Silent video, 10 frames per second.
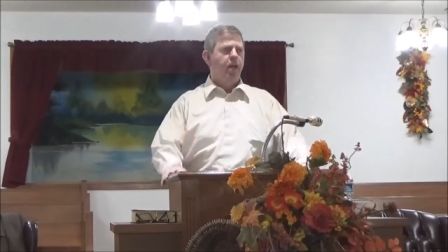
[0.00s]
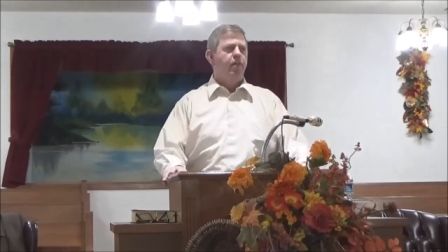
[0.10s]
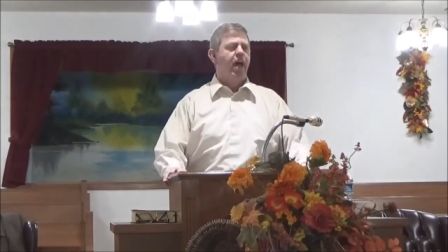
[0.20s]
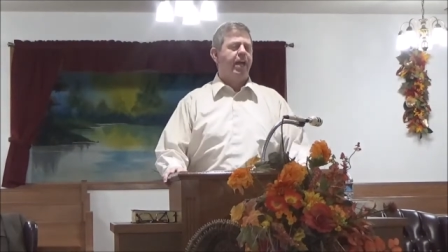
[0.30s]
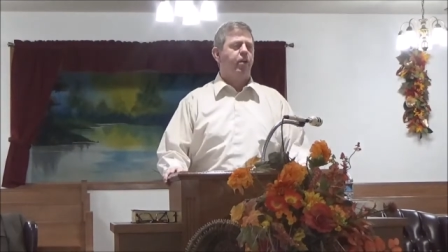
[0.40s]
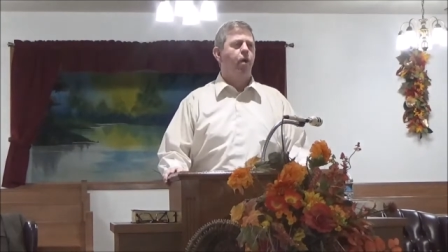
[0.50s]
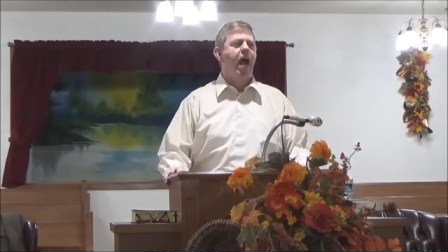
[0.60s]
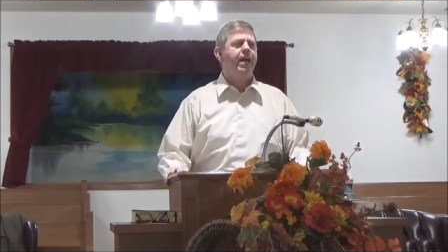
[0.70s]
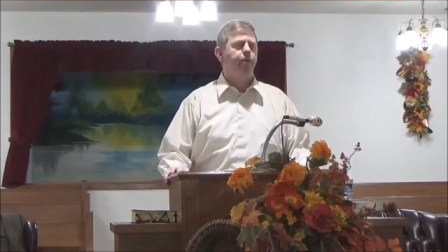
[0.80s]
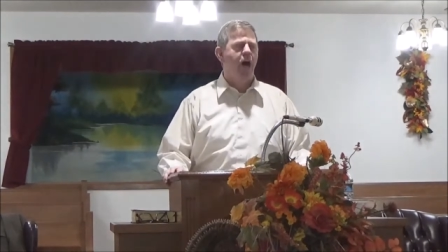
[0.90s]
That
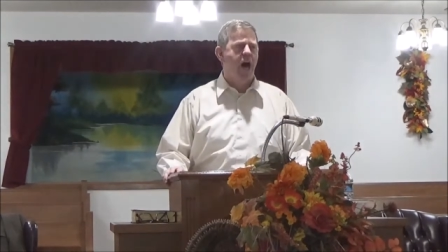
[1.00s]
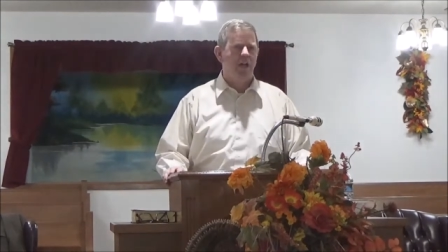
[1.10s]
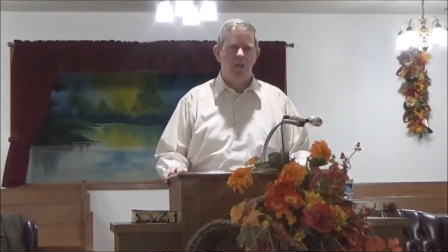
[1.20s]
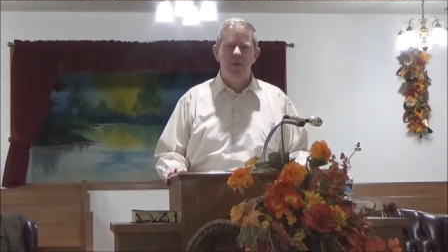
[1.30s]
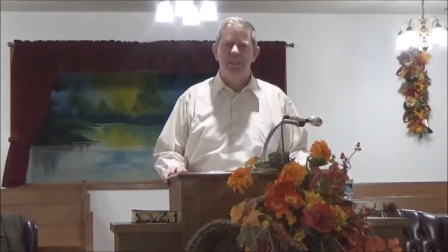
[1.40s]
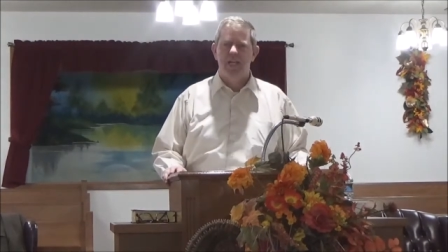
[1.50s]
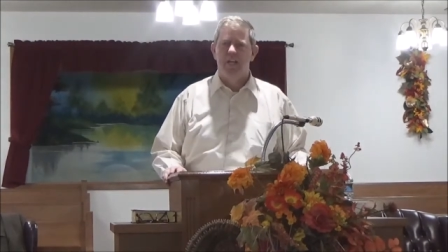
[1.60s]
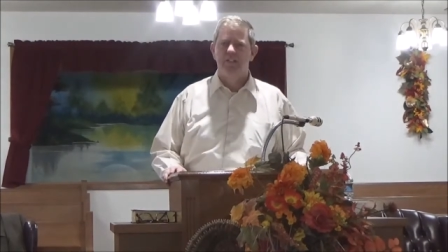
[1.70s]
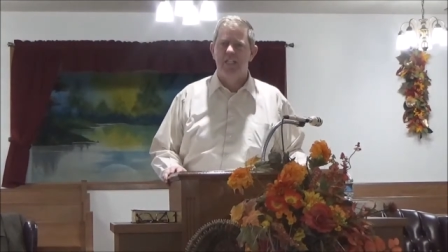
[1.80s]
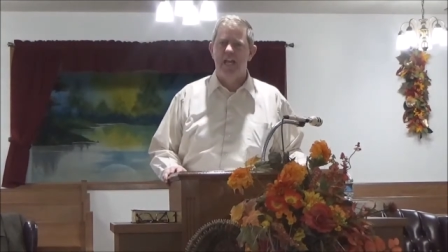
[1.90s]
great rock, who is
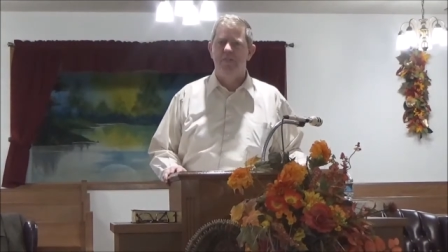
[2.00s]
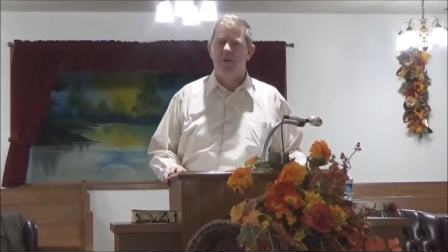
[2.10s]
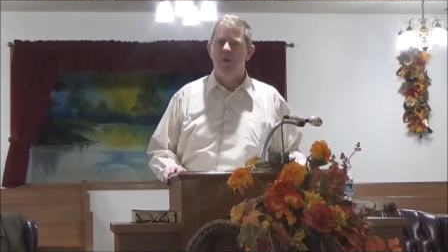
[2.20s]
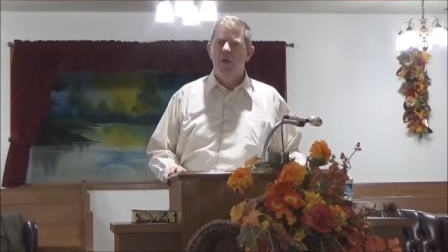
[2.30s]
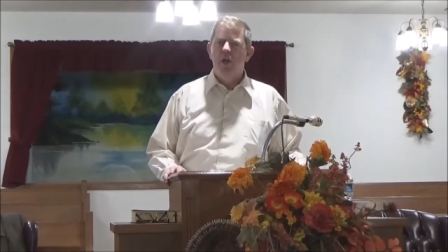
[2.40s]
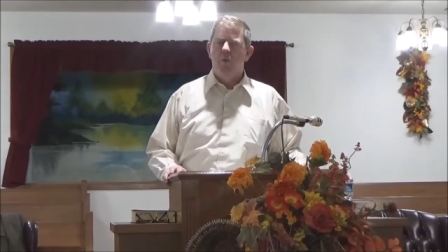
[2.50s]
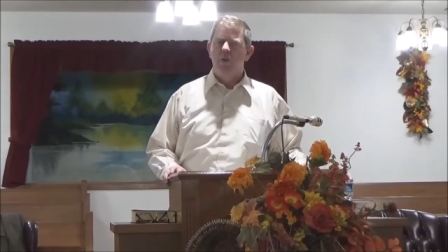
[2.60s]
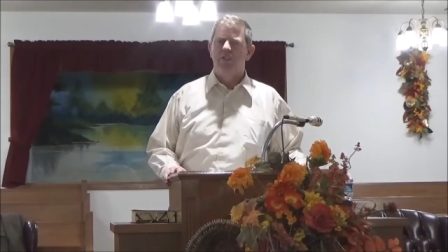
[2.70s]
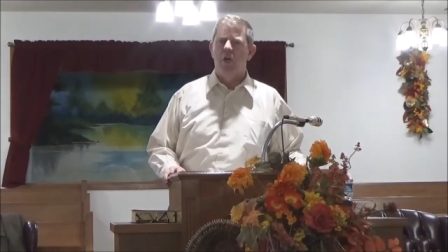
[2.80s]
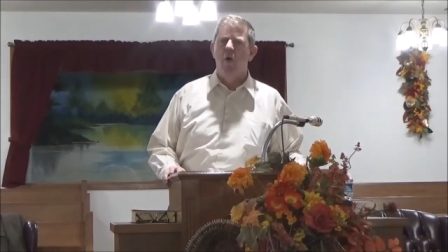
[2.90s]
our Savior,
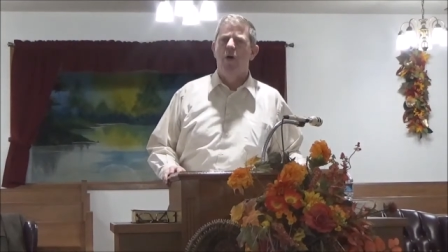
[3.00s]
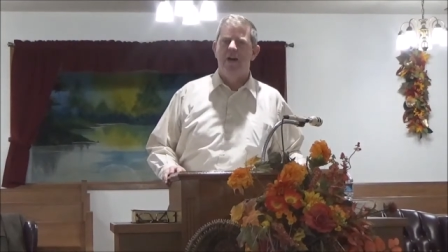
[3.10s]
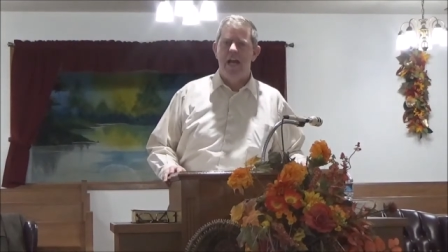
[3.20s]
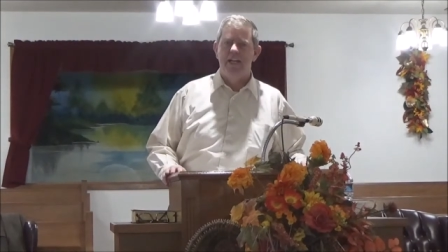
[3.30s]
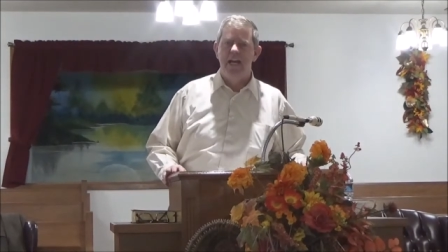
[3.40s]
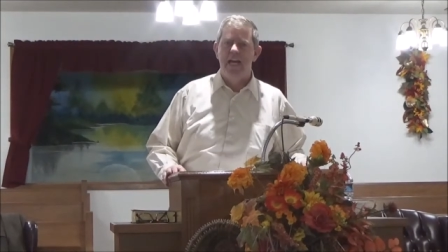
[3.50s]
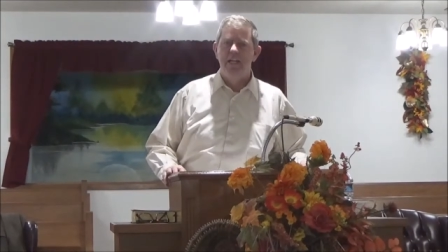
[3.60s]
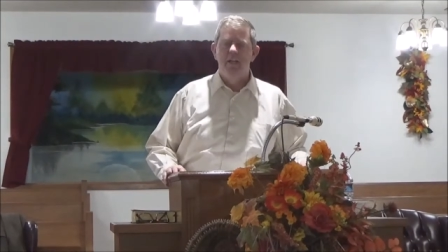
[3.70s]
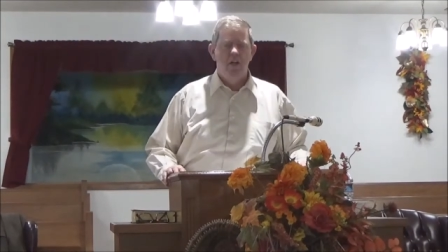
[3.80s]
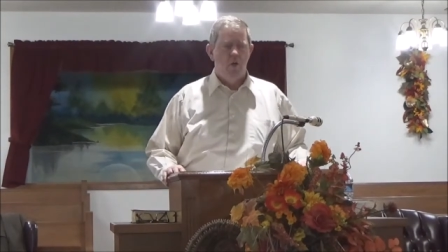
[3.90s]
was torn that
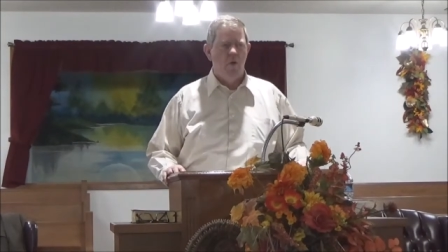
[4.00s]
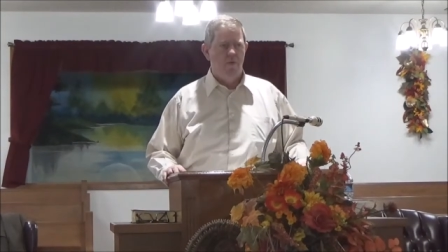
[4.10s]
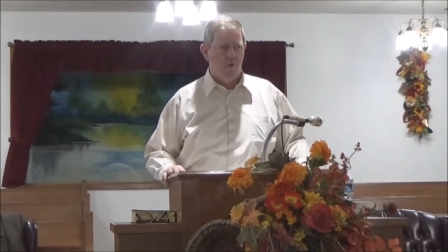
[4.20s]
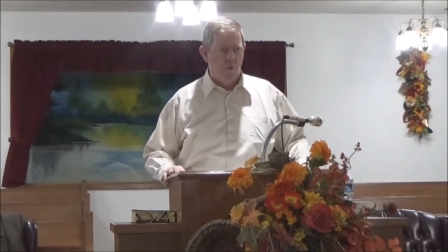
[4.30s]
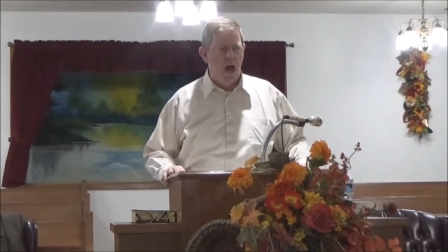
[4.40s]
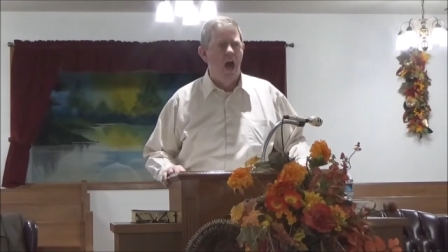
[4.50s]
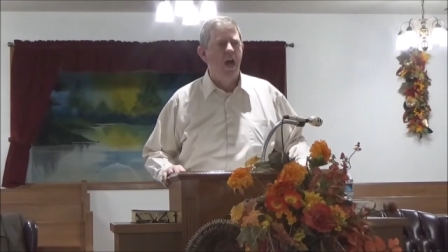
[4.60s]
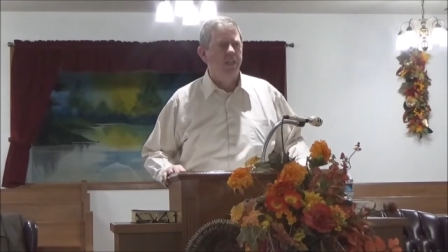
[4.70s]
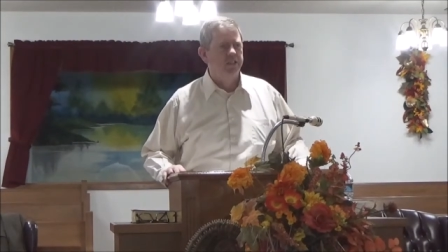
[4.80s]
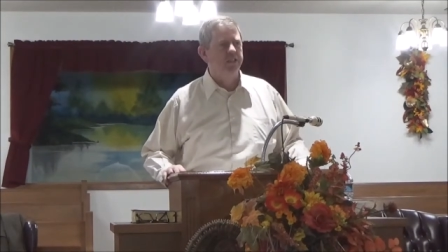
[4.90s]
day when the
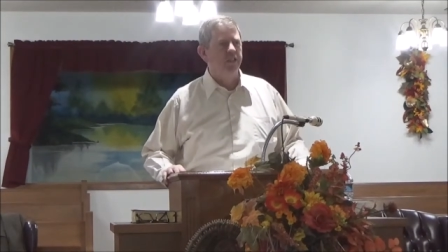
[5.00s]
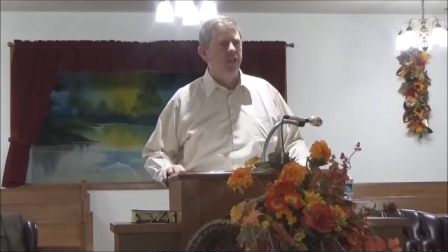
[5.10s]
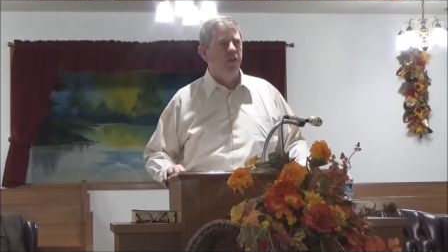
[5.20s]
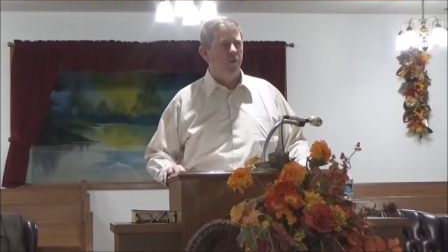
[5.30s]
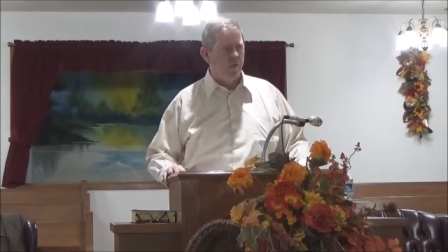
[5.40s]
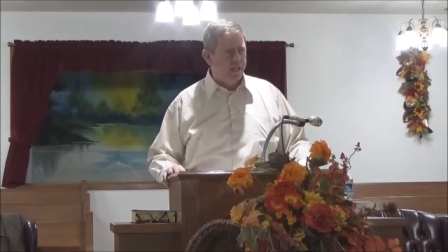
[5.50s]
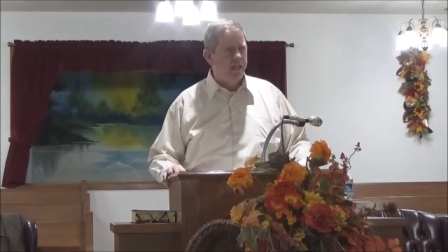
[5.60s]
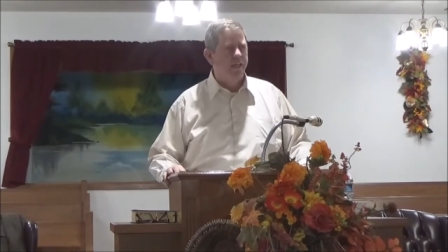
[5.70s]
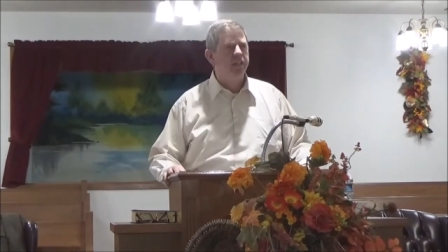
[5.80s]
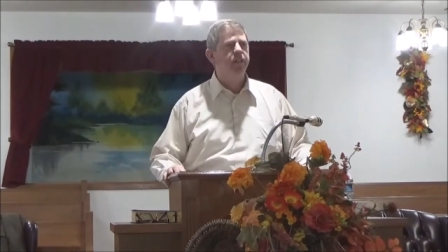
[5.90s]
rocks
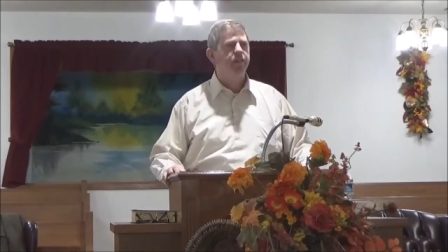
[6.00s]
rent.